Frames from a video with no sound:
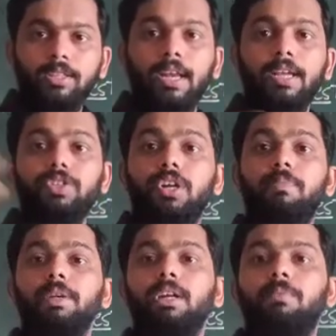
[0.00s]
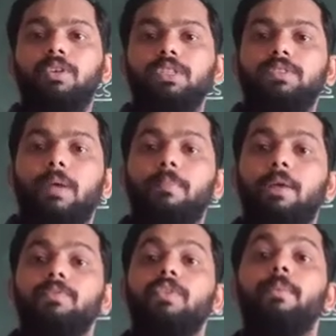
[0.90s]
the next repeated motion
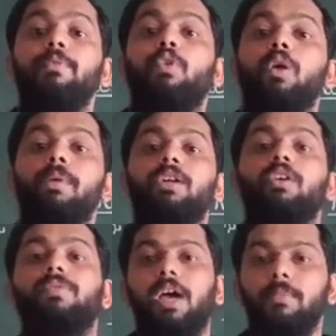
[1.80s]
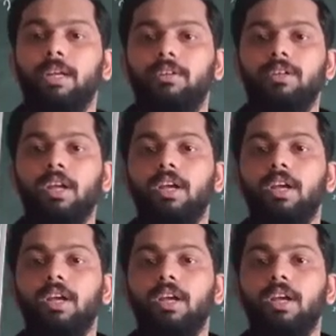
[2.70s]
sometimes will be 4 minutes or 5 minutes.